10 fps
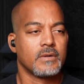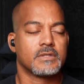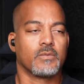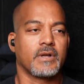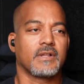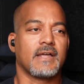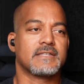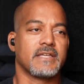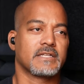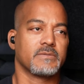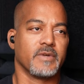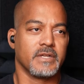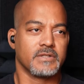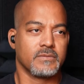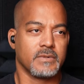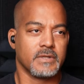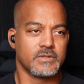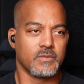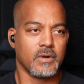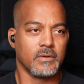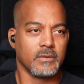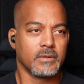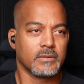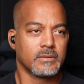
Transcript: So what class X-Men is Rogue?